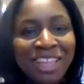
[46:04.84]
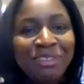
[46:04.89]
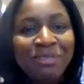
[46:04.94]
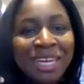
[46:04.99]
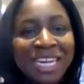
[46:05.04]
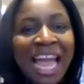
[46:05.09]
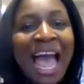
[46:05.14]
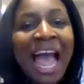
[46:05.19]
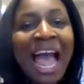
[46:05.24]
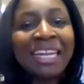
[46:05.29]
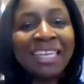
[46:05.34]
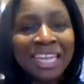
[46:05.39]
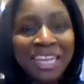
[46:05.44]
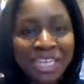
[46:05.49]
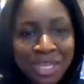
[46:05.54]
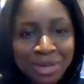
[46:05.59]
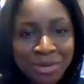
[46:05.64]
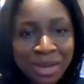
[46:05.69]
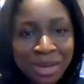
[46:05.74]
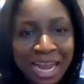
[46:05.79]
they're reacting
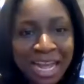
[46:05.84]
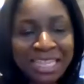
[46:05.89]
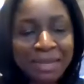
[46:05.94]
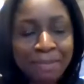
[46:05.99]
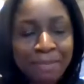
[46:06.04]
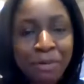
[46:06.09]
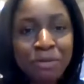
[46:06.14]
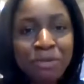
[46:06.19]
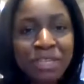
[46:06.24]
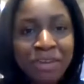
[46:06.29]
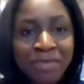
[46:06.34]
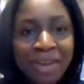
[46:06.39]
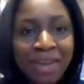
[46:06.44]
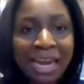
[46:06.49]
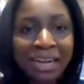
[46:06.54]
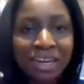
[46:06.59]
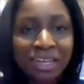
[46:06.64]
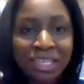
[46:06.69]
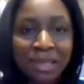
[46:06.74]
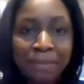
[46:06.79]
to it as opposed to
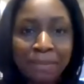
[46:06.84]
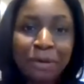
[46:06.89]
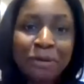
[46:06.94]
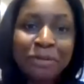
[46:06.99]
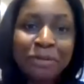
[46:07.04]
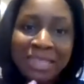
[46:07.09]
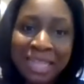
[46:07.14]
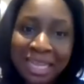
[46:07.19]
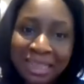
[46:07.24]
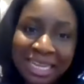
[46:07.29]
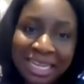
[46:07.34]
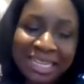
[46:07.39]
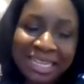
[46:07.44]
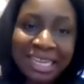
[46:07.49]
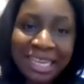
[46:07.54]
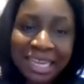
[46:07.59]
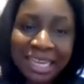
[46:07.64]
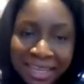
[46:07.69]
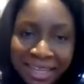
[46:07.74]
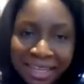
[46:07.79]
reacting to the person that they
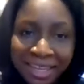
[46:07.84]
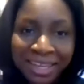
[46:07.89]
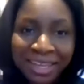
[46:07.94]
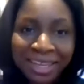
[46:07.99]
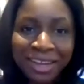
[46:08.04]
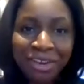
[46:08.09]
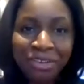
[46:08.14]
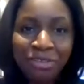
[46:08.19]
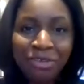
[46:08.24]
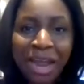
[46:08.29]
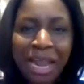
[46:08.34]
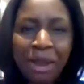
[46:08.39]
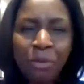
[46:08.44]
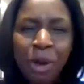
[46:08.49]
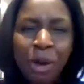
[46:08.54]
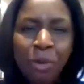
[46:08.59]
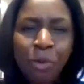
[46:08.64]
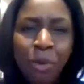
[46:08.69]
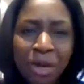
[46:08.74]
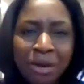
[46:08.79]
see, right?
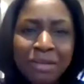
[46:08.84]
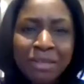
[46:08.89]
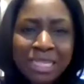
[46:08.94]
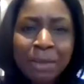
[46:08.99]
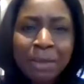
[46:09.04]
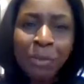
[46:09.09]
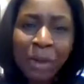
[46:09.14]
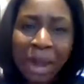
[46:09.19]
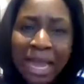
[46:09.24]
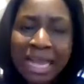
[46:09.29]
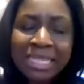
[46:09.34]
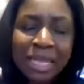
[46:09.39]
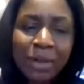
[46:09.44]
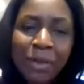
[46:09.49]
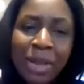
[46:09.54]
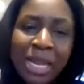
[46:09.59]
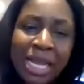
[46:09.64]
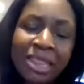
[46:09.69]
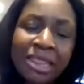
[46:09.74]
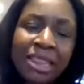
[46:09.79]
What are some ways that
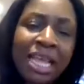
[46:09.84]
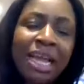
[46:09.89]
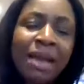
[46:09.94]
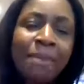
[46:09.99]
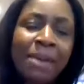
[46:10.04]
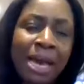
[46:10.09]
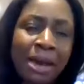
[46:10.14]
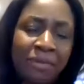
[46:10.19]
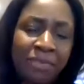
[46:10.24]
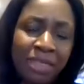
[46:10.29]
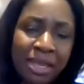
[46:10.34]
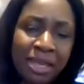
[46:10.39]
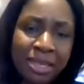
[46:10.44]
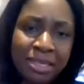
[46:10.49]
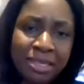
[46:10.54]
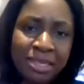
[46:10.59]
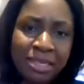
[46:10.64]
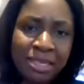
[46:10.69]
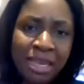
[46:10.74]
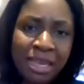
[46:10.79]
we can think about
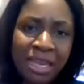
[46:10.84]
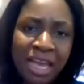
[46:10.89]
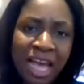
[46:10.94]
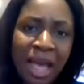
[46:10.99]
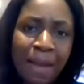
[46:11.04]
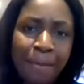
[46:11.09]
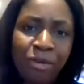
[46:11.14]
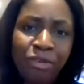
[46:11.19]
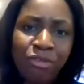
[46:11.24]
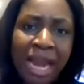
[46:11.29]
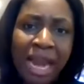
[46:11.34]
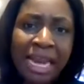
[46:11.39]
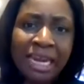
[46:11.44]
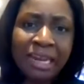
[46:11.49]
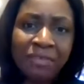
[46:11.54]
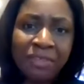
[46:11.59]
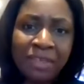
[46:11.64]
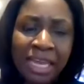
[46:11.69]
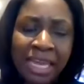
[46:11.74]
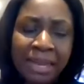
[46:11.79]
this
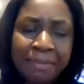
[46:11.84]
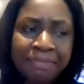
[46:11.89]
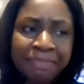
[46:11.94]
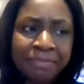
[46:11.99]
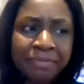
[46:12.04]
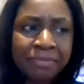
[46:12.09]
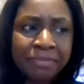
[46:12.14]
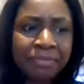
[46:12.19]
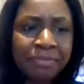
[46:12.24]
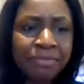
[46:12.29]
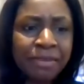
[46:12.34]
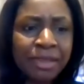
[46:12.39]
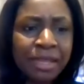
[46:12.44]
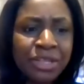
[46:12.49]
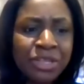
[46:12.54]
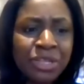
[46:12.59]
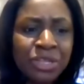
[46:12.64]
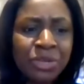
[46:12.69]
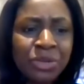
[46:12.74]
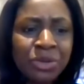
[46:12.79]
creatively
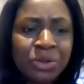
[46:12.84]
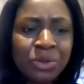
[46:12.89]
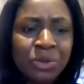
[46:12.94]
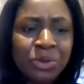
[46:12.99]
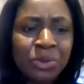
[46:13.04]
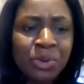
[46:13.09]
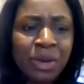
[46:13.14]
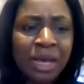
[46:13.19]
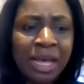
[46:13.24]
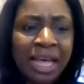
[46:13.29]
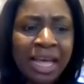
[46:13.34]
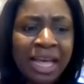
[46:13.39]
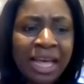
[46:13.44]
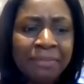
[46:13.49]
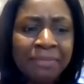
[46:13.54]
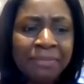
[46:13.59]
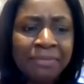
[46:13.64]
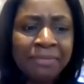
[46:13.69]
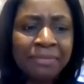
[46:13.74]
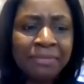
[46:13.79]
to
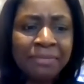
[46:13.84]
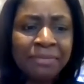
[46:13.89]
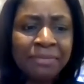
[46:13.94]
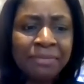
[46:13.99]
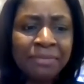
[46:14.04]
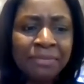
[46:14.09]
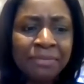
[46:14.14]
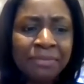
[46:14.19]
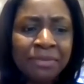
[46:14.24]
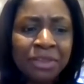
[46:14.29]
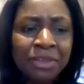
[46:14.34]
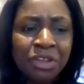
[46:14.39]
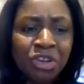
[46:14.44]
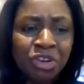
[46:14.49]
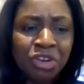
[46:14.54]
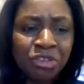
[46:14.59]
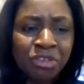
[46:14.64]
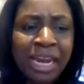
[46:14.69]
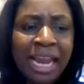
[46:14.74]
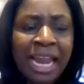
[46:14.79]

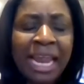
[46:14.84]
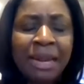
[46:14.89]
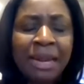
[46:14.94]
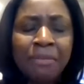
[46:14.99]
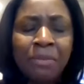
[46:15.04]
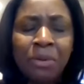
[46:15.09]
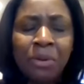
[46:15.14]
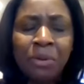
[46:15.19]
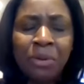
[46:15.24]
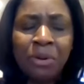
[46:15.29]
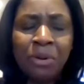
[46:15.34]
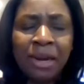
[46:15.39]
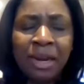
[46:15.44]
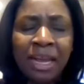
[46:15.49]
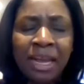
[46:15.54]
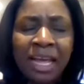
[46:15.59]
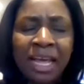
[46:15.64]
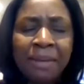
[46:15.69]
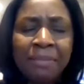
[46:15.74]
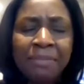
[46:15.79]
create
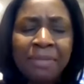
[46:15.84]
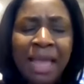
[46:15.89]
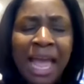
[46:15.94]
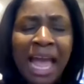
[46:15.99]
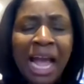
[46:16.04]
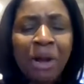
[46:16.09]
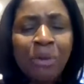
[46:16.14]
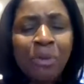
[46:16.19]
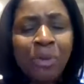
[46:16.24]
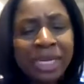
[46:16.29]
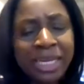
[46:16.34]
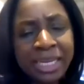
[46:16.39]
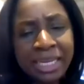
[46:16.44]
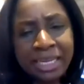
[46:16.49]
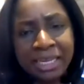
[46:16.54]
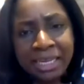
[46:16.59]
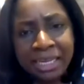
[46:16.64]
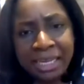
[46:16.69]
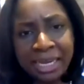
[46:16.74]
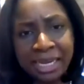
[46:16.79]
more
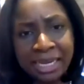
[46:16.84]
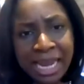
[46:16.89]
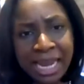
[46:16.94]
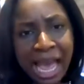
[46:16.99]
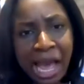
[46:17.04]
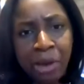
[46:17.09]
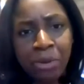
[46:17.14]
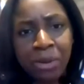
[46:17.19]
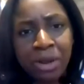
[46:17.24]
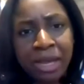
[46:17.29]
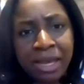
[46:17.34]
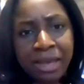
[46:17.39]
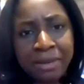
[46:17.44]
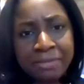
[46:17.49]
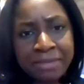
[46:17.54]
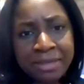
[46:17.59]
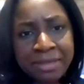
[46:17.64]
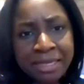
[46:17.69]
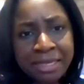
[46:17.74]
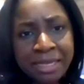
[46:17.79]
equity in
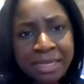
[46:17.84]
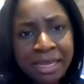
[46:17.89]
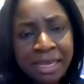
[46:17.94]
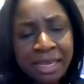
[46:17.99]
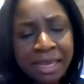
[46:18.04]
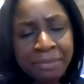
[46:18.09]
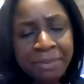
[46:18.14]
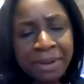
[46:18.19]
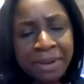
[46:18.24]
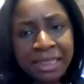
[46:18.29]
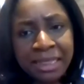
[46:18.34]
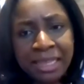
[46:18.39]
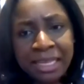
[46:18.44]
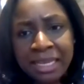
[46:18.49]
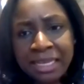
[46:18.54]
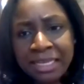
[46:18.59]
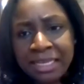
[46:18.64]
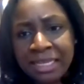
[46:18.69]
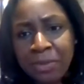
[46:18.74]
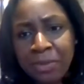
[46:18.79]
outcomes? But
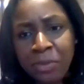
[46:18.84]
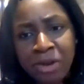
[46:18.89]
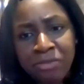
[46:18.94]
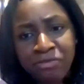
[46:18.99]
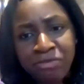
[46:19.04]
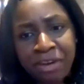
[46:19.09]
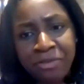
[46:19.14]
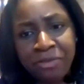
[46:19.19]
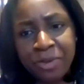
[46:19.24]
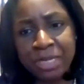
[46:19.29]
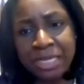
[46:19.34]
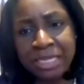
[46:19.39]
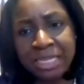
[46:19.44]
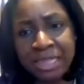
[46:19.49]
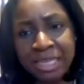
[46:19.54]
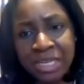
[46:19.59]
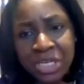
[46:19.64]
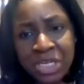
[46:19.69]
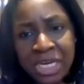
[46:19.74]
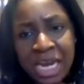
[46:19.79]
someone referenced
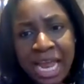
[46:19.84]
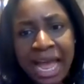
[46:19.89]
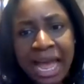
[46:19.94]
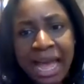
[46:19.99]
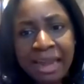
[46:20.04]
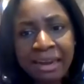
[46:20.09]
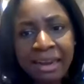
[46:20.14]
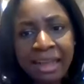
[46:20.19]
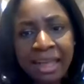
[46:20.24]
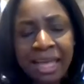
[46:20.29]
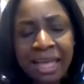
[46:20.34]
in the chat